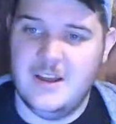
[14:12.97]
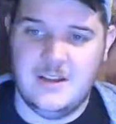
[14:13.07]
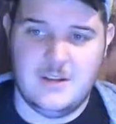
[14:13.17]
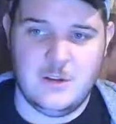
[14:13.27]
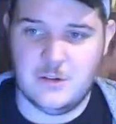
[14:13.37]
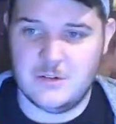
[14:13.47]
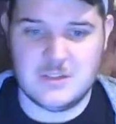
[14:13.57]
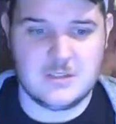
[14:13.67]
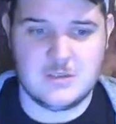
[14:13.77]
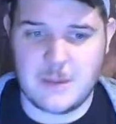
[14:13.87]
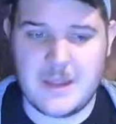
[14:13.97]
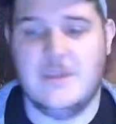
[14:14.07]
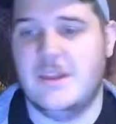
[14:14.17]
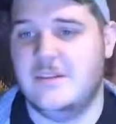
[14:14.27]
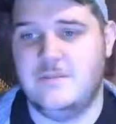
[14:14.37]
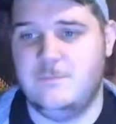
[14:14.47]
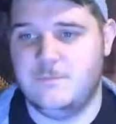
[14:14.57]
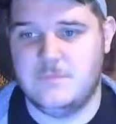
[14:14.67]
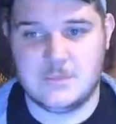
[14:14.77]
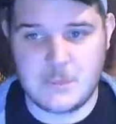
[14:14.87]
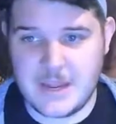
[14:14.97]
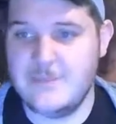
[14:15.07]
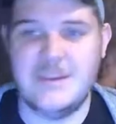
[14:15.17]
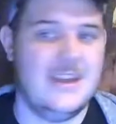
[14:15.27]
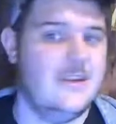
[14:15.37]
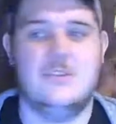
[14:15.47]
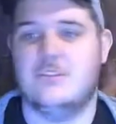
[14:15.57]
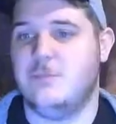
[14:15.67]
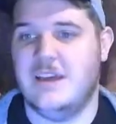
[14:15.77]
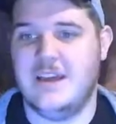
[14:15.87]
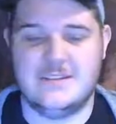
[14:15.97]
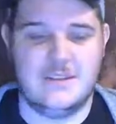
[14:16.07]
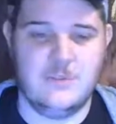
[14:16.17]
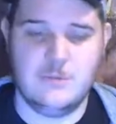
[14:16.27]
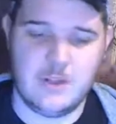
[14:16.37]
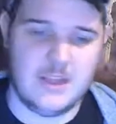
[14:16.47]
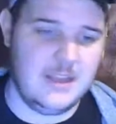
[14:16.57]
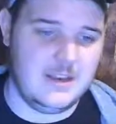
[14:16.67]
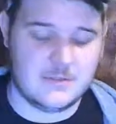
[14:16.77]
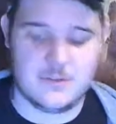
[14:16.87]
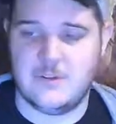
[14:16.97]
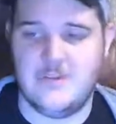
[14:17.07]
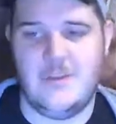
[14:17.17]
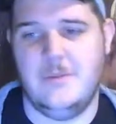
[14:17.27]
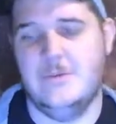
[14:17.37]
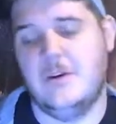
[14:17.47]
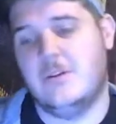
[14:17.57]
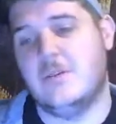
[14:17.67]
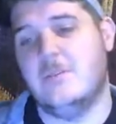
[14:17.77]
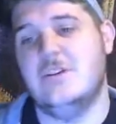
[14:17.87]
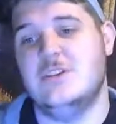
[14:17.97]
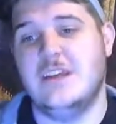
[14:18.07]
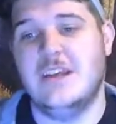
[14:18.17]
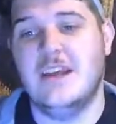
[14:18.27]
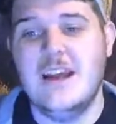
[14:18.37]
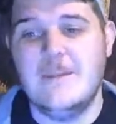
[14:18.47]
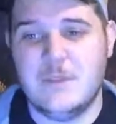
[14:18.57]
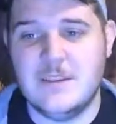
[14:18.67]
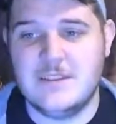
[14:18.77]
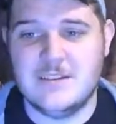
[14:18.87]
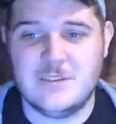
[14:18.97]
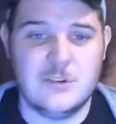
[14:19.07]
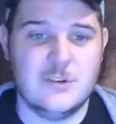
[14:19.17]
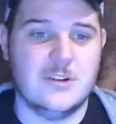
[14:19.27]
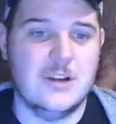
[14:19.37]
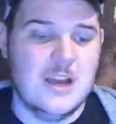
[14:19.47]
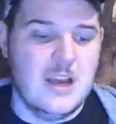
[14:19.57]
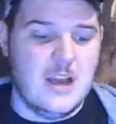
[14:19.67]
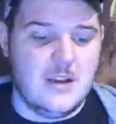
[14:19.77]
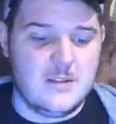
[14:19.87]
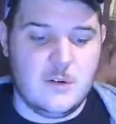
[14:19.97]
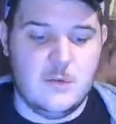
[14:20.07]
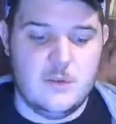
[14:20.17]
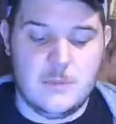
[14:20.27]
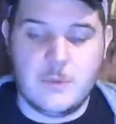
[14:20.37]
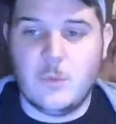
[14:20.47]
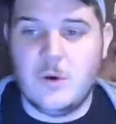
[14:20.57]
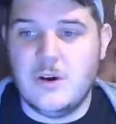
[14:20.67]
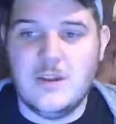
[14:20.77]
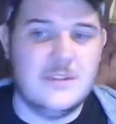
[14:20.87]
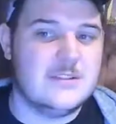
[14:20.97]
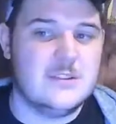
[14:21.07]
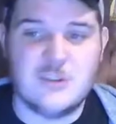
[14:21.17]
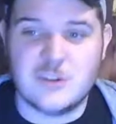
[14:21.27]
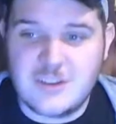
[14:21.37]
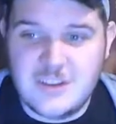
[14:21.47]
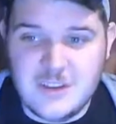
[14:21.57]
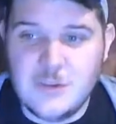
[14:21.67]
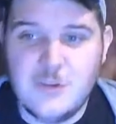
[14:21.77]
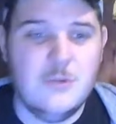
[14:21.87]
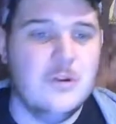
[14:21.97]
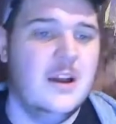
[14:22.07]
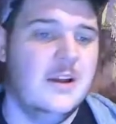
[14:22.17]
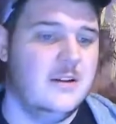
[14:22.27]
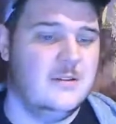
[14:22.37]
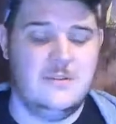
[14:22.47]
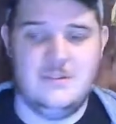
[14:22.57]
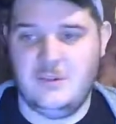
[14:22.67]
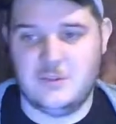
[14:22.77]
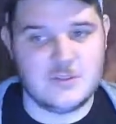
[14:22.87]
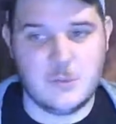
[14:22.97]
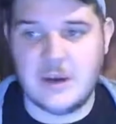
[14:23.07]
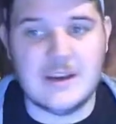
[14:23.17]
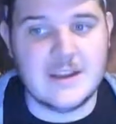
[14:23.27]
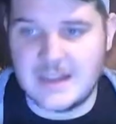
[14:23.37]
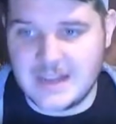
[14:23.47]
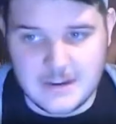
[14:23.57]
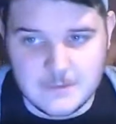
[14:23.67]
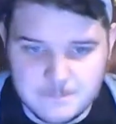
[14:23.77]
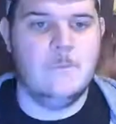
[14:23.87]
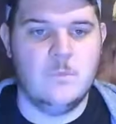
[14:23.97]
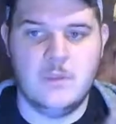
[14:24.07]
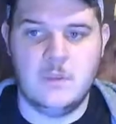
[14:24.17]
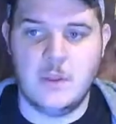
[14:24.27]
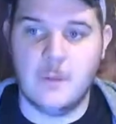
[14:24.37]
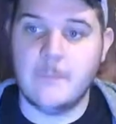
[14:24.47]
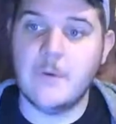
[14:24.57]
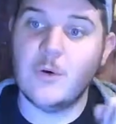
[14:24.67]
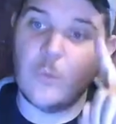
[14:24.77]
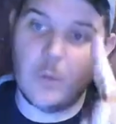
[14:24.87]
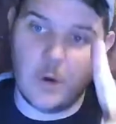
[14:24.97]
You're just spamming Eldritch Blast. If you play any sort of MMORPG, this is your number 1. This is your cue. You're just wearing it out. Number 1.